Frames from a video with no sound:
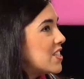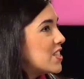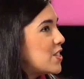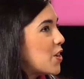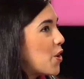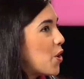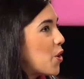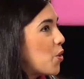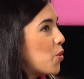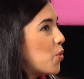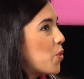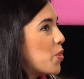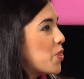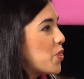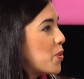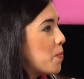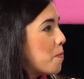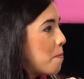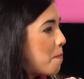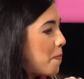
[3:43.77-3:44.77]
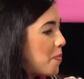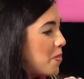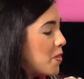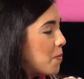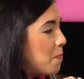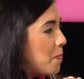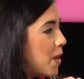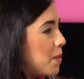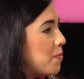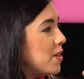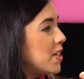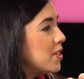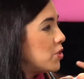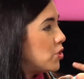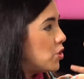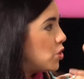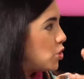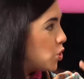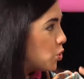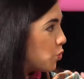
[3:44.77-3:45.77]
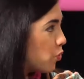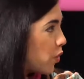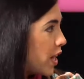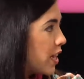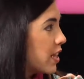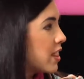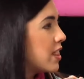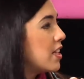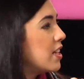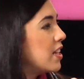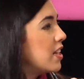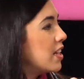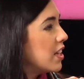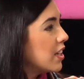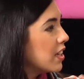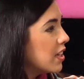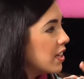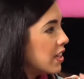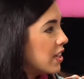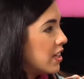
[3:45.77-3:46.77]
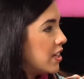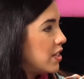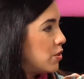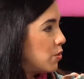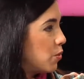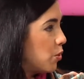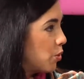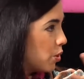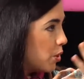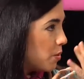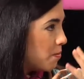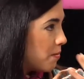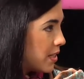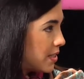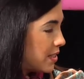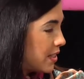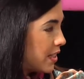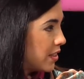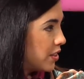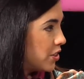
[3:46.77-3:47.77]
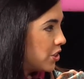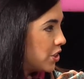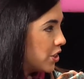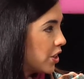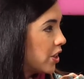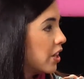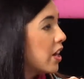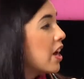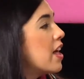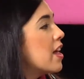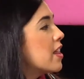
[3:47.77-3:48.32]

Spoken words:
So the baby is strengthening his oral musculature.